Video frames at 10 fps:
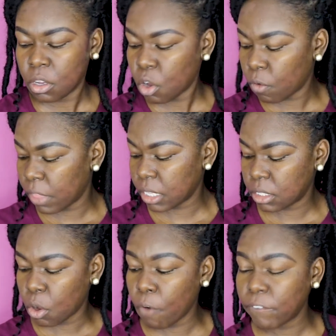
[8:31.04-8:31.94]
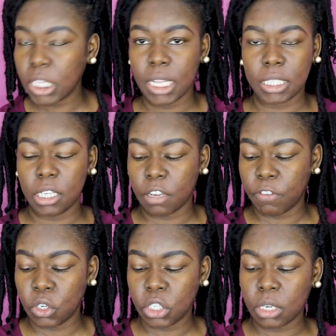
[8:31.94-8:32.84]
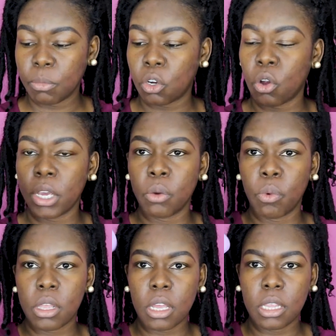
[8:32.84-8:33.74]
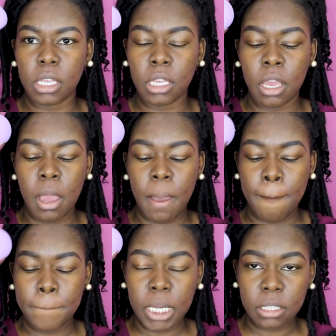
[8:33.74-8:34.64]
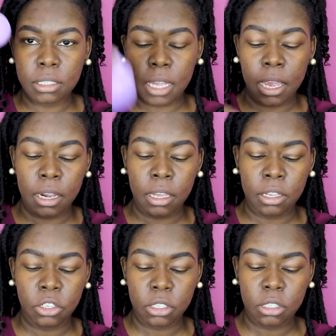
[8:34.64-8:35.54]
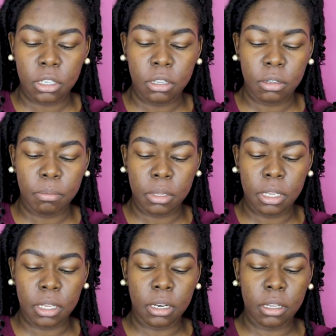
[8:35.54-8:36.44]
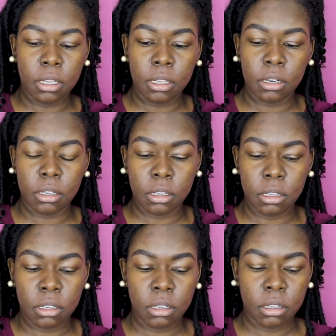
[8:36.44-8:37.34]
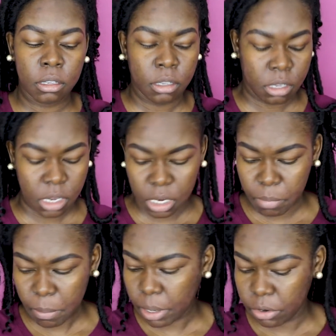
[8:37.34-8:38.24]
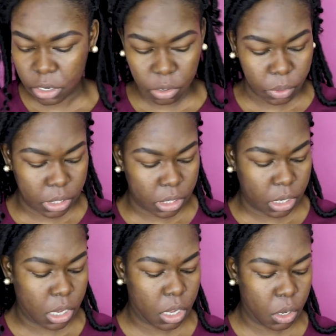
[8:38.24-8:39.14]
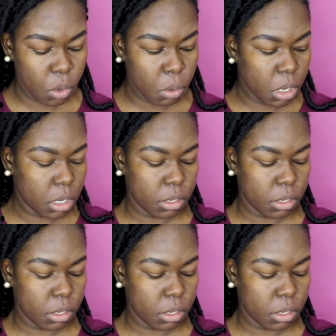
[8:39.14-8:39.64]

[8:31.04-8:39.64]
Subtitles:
Hopefully that's enough foundation. I'm gonna go in with the butt side and just blend that in. I need my mirror. Where did it go?